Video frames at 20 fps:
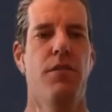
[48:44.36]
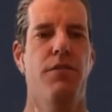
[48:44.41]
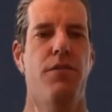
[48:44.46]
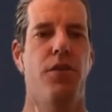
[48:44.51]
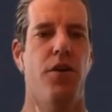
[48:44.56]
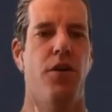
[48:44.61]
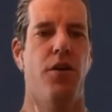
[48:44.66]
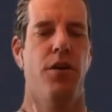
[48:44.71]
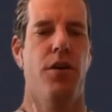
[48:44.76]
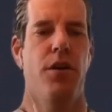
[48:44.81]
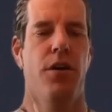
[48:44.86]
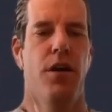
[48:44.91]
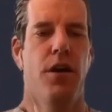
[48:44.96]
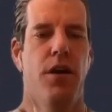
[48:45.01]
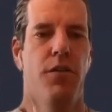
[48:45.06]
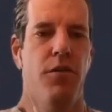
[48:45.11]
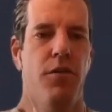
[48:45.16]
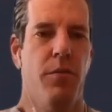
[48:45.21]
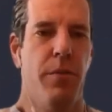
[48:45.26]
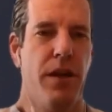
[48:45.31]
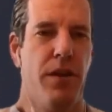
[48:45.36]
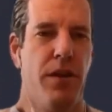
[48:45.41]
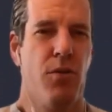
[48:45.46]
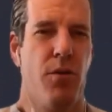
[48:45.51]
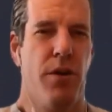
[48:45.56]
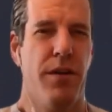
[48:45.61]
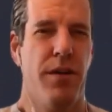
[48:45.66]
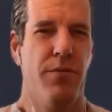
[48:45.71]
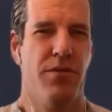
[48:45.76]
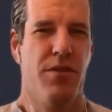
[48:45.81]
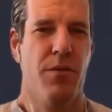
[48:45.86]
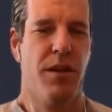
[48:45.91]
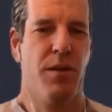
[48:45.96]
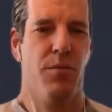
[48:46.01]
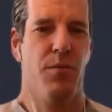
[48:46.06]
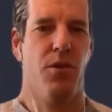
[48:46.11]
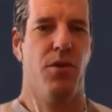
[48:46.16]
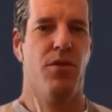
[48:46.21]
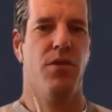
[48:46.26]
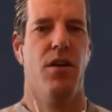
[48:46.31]
for for Bitcoin. Some
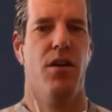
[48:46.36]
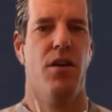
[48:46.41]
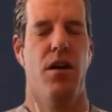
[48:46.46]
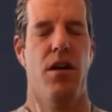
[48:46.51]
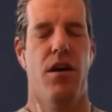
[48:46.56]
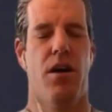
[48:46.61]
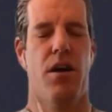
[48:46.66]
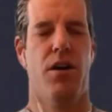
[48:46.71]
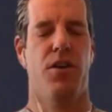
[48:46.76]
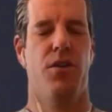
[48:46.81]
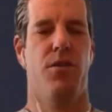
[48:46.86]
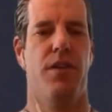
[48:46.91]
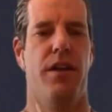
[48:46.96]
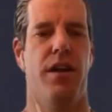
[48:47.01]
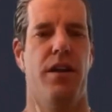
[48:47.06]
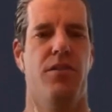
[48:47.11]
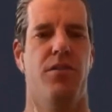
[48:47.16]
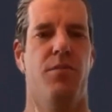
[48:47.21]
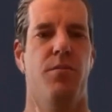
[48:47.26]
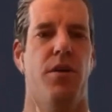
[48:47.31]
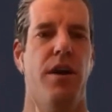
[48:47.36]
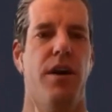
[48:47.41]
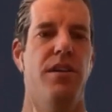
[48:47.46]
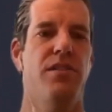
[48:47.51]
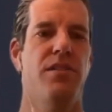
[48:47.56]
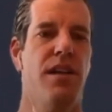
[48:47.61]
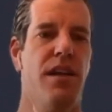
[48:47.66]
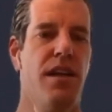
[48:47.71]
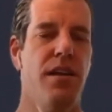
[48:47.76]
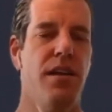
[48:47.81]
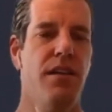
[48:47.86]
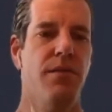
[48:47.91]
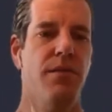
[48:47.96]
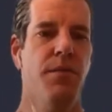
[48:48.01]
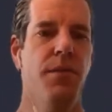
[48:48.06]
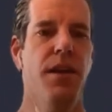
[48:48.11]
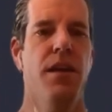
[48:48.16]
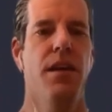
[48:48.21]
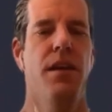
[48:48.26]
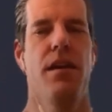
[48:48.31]
people argue that it's priced
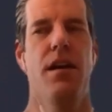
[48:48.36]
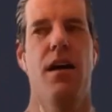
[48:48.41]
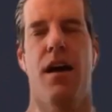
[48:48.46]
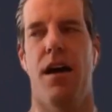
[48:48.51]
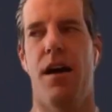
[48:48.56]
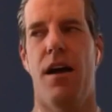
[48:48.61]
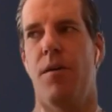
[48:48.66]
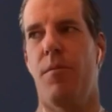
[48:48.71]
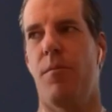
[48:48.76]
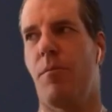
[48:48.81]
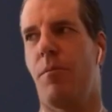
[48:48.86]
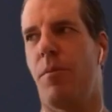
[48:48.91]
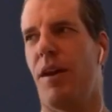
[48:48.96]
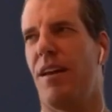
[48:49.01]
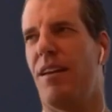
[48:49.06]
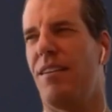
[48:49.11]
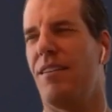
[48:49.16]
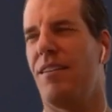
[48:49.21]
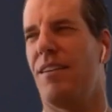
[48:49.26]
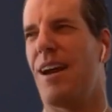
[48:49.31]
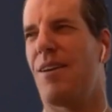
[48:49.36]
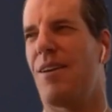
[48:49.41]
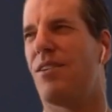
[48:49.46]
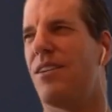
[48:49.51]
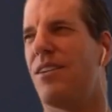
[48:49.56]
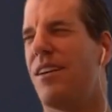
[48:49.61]
in, um, but it never.